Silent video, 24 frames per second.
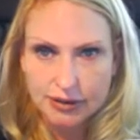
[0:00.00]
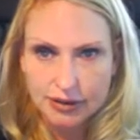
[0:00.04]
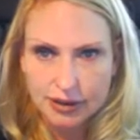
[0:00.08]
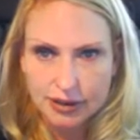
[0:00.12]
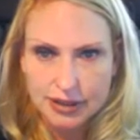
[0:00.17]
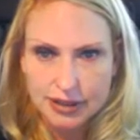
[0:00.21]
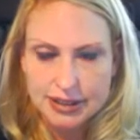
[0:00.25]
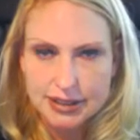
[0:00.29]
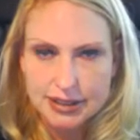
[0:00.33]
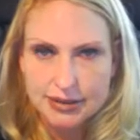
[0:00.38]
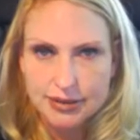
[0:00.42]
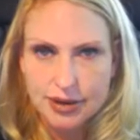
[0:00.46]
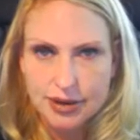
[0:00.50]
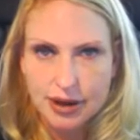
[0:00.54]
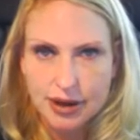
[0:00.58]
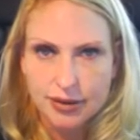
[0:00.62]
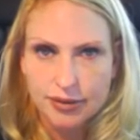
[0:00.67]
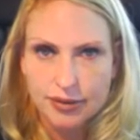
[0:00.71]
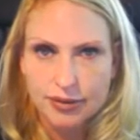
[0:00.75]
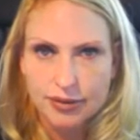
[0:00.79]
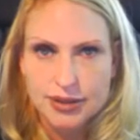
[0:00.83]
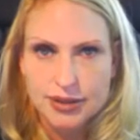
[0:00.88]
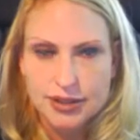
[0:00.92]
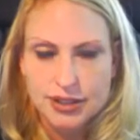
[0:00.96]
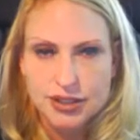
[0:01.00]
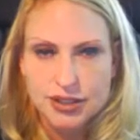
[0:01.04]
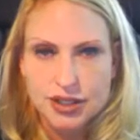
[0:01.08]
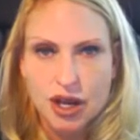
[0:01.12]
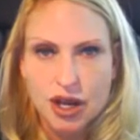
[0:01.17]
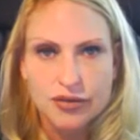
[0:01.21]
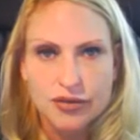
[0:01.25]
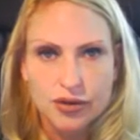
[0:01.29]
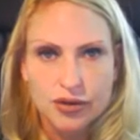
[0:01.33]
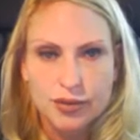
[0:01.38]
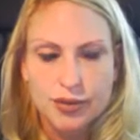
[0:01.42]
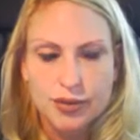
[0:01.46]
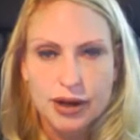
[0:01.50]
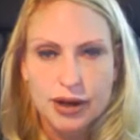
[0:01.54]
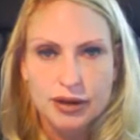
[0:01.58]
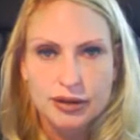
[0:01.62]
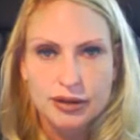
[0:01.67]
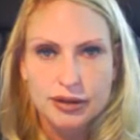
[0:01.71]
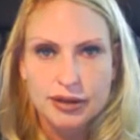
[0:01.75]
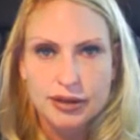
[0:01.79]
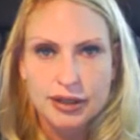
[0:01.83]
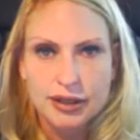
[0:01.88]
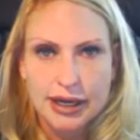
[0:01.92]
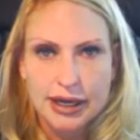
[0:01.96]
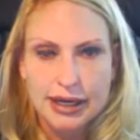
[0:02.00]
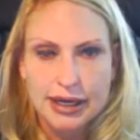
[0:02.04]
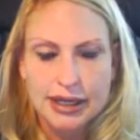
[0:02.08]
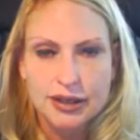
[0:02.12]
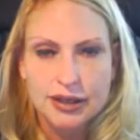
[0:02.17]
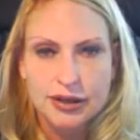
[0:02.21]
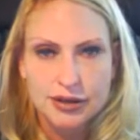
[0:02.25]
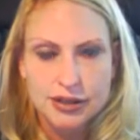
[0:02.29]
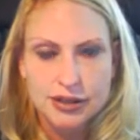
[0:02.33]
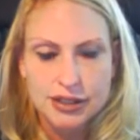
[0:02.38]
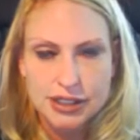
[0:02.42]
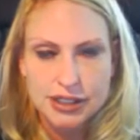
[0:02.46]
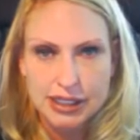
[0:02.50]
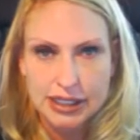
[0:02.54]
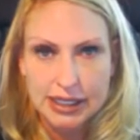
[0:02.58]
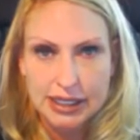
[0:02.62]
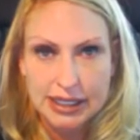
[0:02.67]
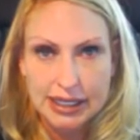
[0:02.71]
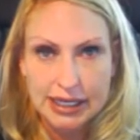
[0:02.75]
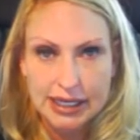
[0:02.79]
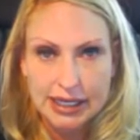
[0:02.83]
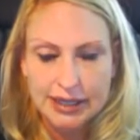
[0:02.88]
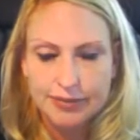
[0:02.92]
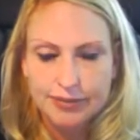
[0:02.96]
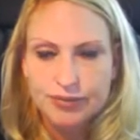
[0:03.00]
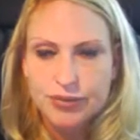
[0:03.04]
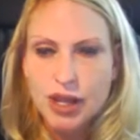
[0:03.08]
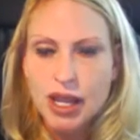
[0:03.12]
because this was a software about getting their GED,